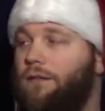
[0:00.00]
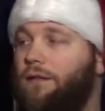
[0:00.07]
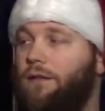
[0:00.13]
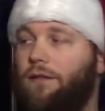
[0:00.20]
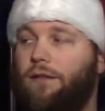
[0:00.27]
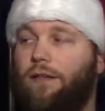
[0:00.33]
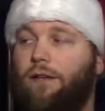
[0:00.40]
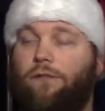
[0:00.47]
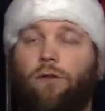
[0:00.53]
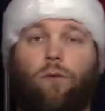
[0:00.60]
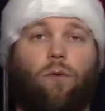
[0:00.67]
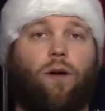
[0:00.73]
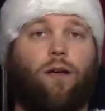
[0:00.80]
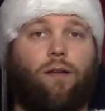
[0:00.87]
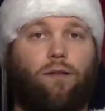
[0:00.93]
And then if you
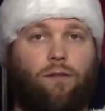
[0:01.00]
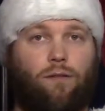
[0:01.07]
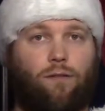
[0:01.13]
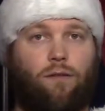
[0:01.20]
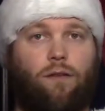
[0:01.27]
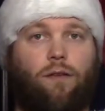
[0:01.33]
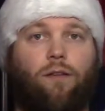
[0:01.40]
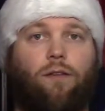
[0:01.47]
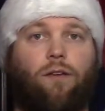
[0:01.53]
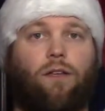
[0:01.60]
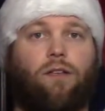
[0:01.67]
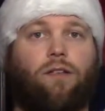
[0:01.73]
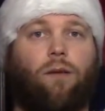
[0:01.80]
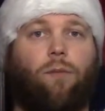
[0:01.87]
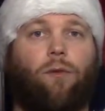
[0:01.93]
want, you
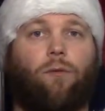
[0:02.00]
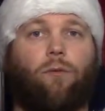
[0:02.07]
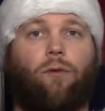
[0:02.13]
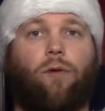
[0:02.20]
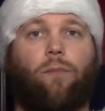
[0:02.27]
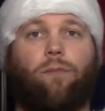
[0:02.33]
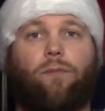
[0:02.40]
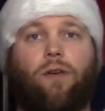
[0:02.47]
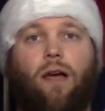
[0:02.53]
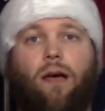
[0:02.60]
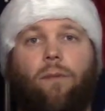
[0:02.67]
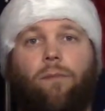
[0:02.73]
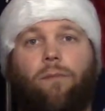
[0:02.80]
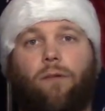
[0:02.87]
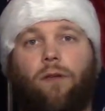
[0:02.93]
can double the root up
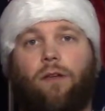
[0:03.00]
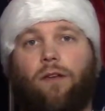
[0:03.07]
top